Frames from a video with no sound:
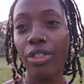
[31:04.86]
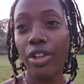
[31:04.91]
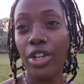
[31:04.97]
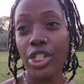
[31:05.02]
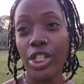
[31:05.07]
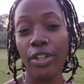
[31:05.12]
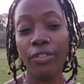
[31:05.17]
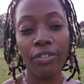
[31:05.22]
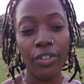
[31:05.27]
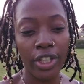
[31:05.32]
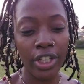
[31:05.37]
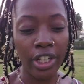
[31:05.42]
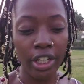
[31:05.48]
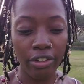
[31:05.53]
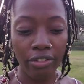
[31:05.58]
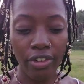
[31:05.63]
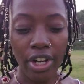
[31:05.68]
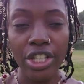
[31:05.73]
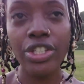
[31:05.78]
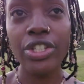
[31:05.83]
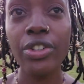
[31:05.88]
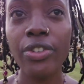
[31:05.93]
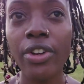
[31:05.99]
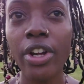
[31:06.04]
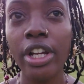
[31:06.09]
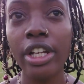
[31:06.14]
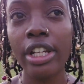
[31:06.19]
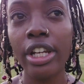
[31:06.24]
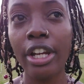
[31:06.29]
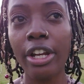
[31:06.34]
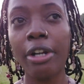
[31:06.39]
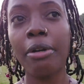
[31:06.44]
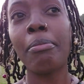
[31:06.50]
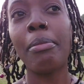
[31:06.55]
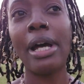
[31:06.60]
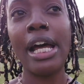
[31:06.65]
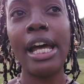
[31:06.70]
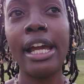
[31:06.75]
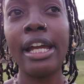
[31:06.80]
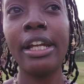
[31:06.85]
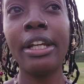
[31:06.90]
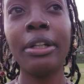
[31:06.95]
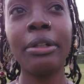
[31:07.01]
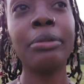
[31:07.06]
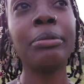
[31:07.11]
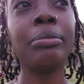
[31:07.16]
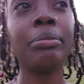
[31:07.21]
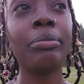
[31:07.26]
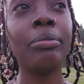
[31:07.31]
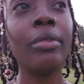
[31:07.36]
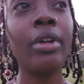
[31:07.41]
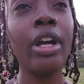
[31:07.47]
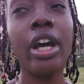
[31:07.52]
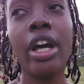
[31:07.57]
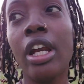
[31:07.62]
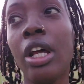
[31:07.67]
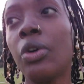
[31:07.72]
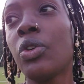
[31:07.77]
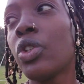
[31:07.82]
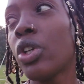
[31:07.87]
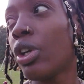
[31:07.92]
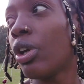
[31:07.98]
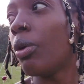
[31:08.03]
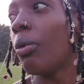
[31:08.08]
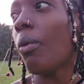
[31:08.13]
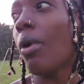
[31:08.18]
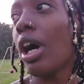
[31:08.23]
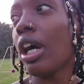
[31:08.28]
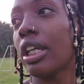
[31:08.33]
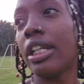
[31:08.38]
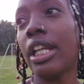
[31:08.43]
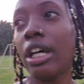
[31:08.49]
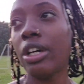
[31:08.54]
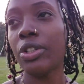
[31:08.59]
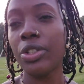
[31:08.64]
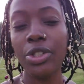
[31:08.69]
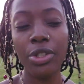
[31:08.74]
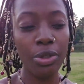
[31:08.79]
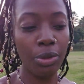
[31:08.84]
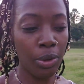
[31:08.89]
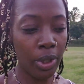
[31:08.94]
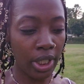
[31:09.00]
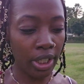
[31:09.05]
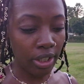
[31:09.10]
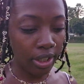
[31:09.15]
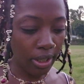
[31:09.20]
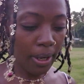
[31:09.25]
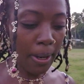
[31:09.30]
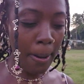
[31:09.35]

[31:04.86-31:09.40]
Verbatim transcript: There's a vegan restaurant nearby and I was gonna walk down to it.